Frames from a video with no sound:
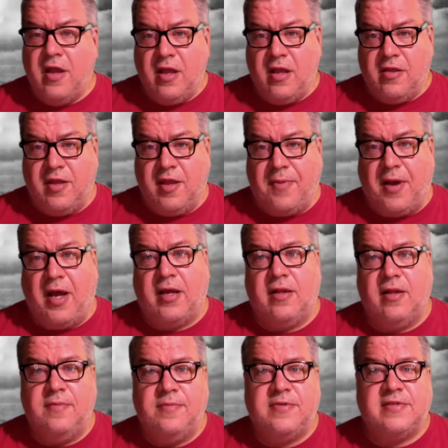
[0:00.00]
the
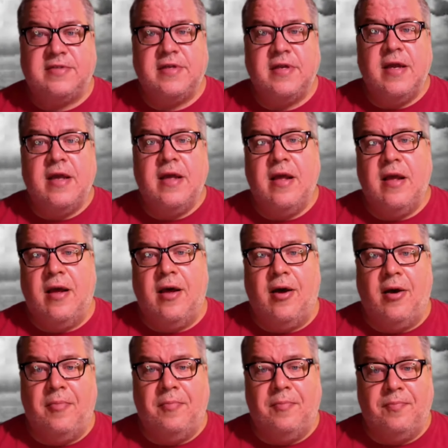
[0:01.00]
apocalypse,
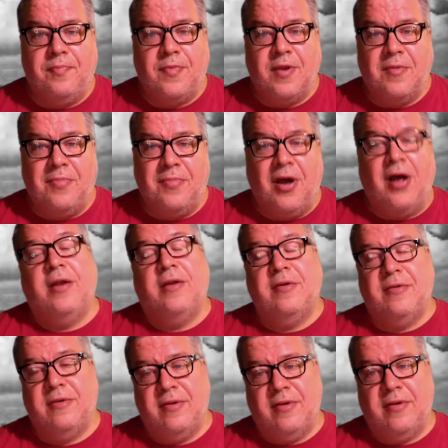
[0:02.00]
but
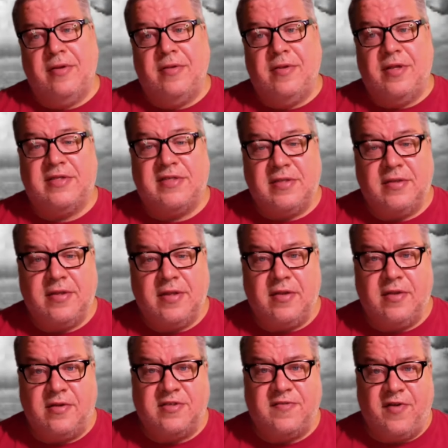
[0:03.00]

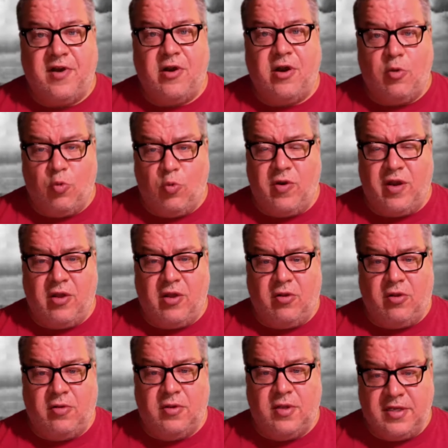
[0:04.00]
there's a very
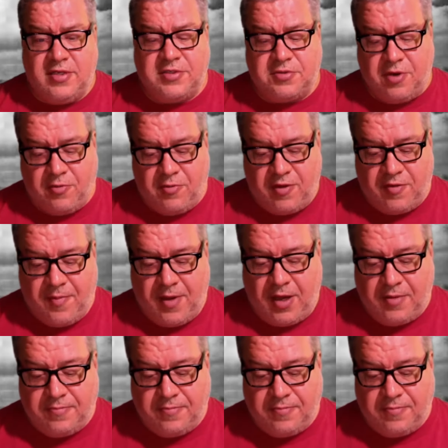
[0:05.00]
real history with me.